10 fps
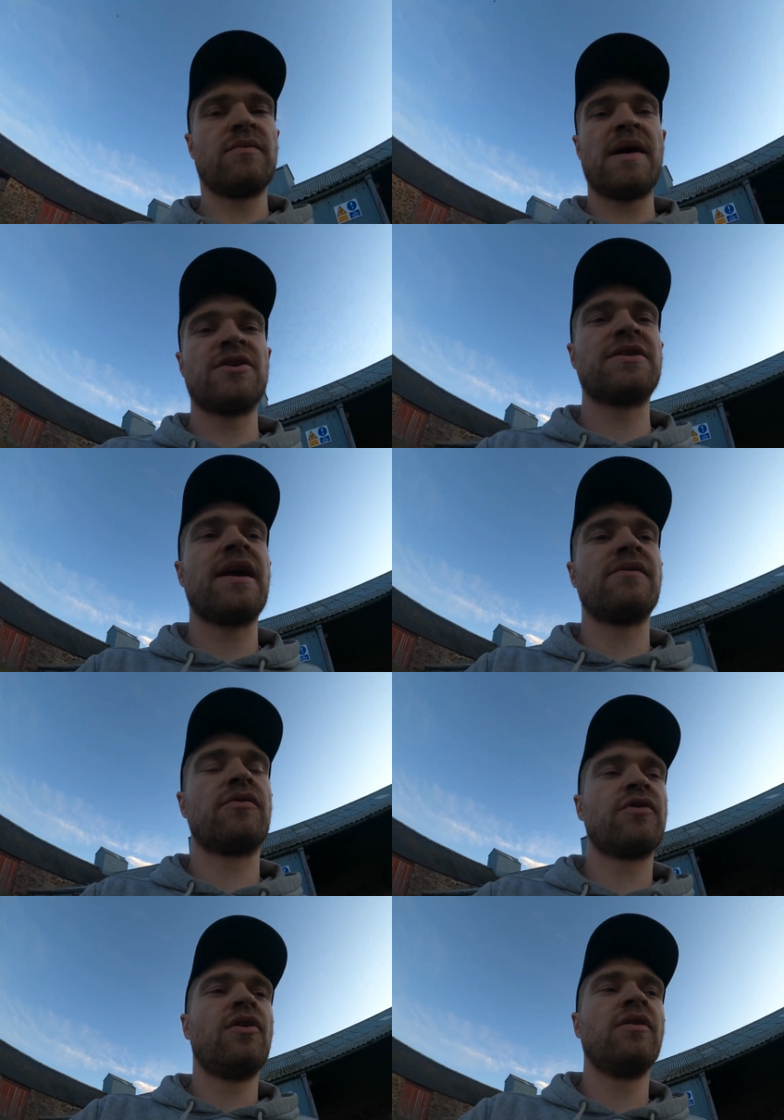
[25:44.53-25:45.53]
Managed to get the
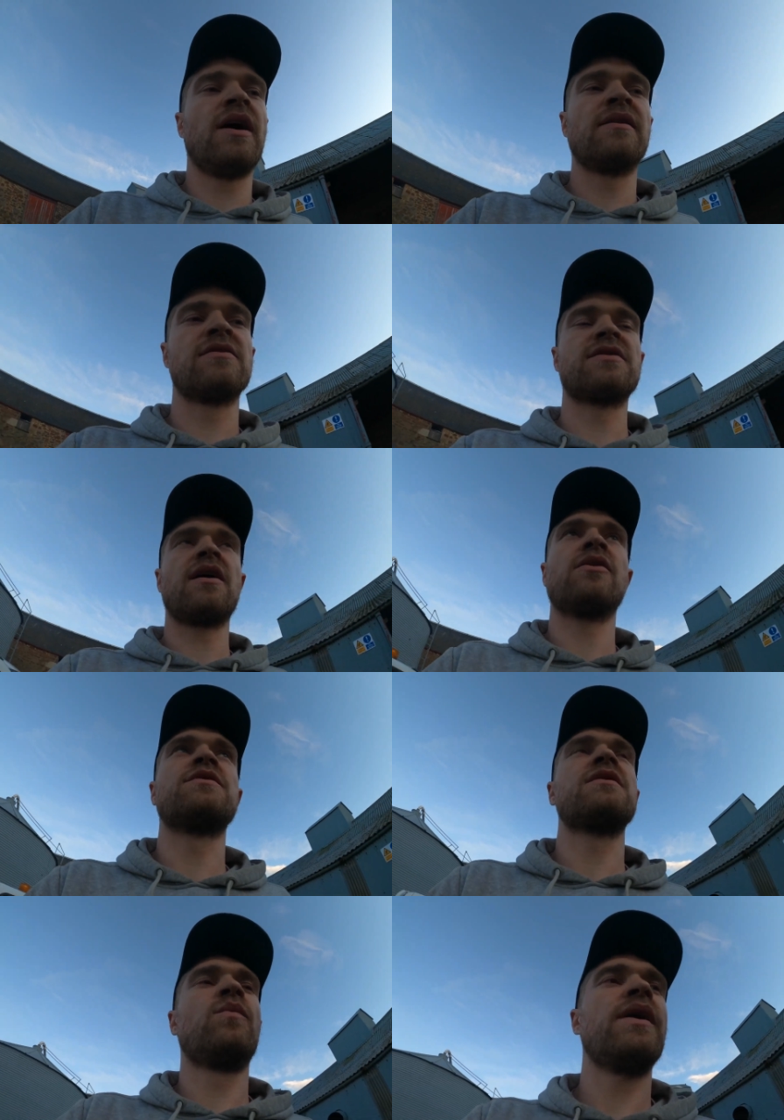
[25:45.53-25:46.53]
throttle unstuck
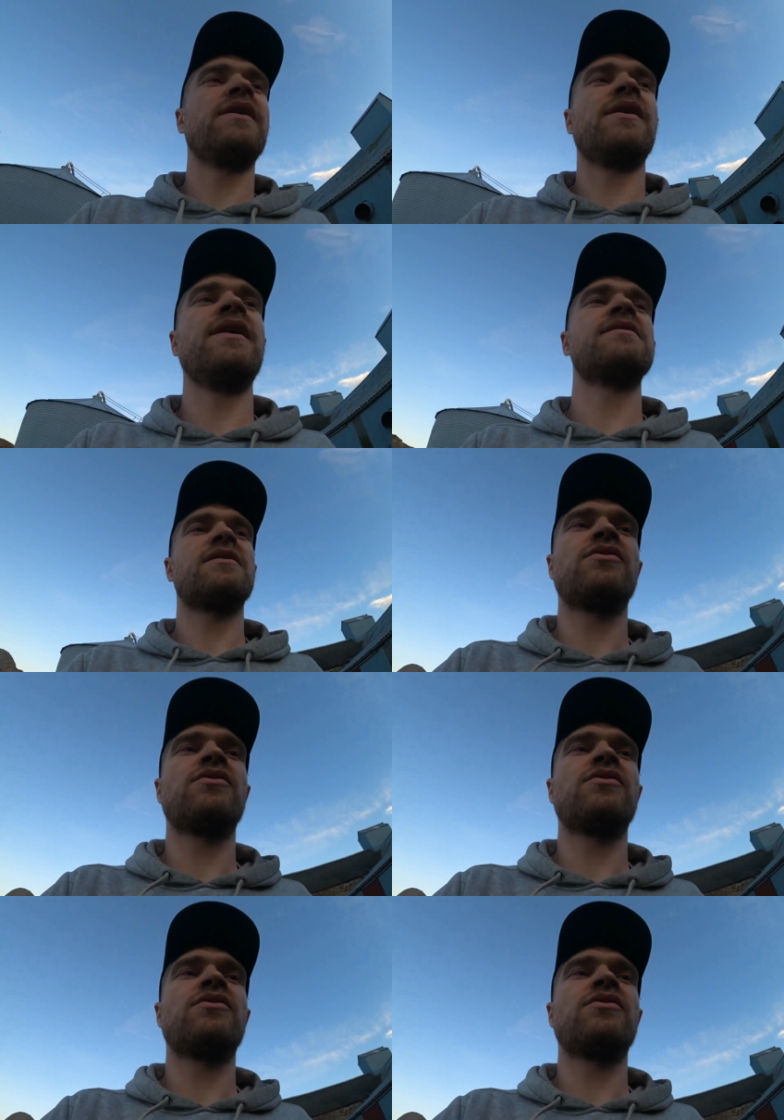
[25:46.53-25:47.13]
with some white grease.